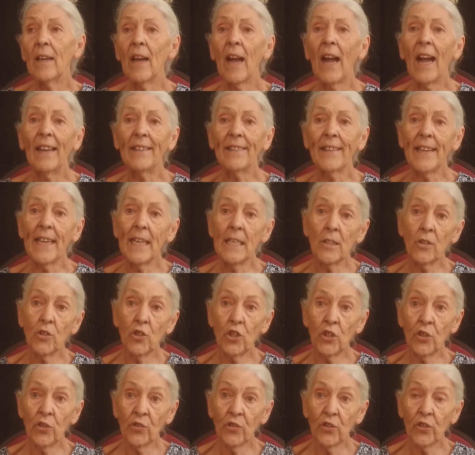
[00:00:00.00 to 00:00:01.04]
I think
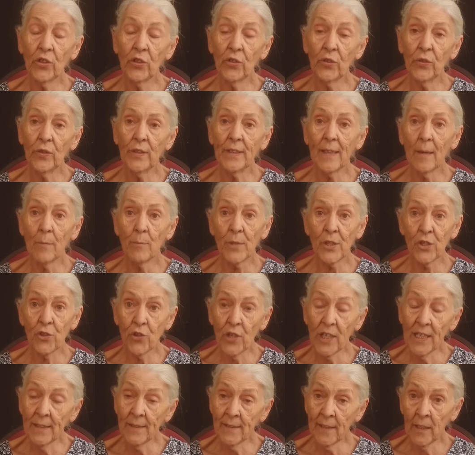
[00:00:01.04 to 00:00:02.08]
due to some
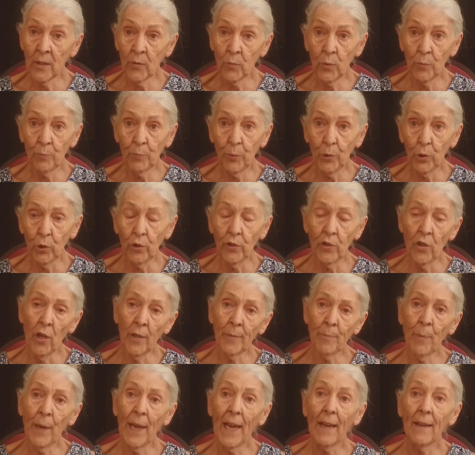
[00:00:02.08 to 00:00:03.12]
strings that were pulled,
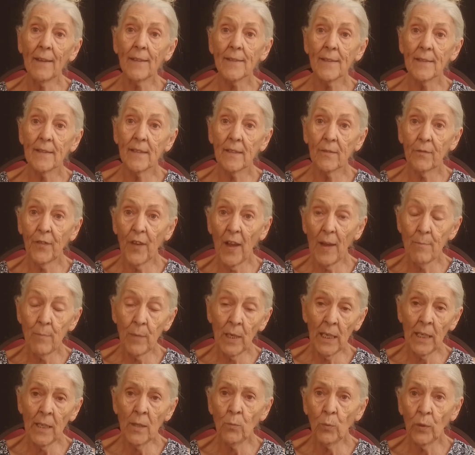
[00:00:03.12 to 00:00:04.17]
not by us as a
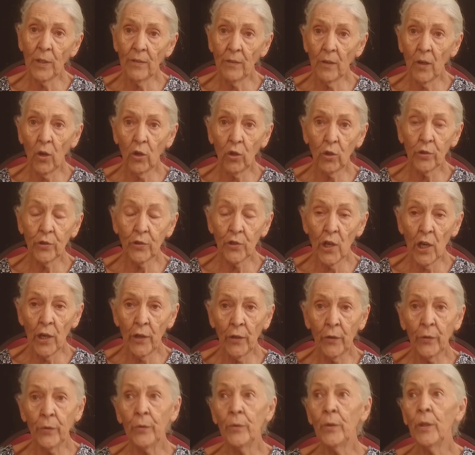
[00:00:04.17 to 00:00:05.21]
family, we hold
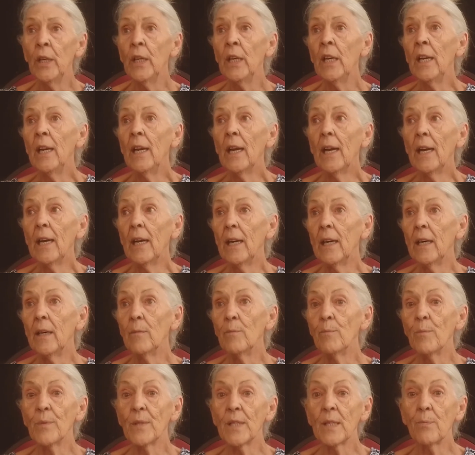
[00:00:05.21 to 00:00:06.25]
no
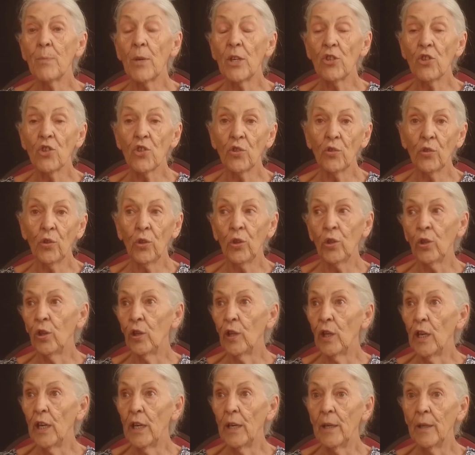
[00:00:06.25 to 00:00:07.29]

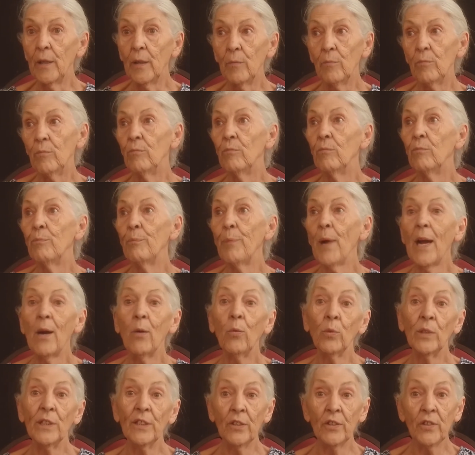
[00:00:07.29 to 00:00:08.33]
special
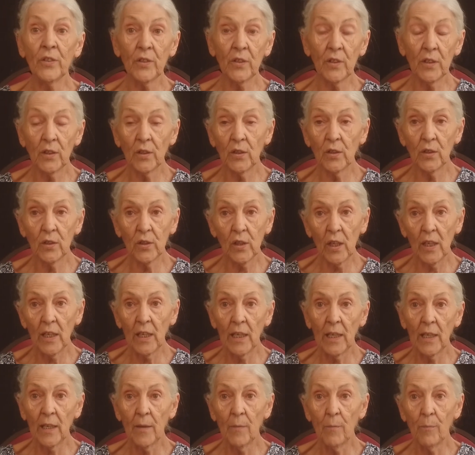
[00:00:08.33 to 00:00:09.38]
powers,
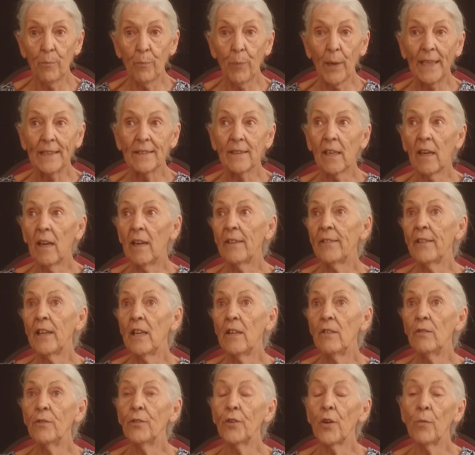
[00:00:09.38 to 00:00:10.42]
but I
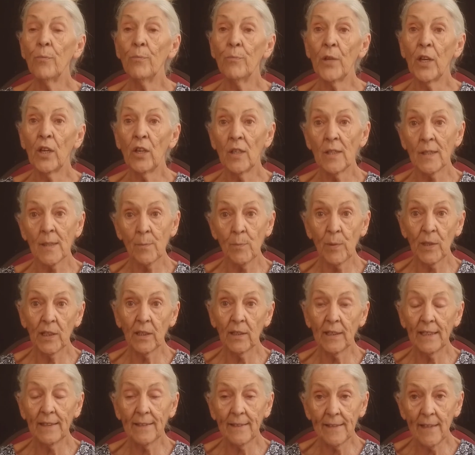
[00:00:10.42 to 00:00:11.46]
think from the hospital
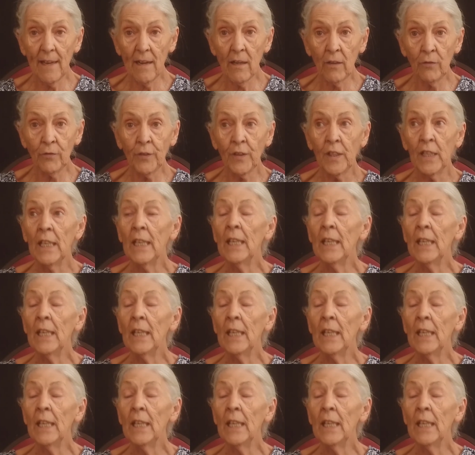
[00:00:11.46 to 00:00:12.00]
itself,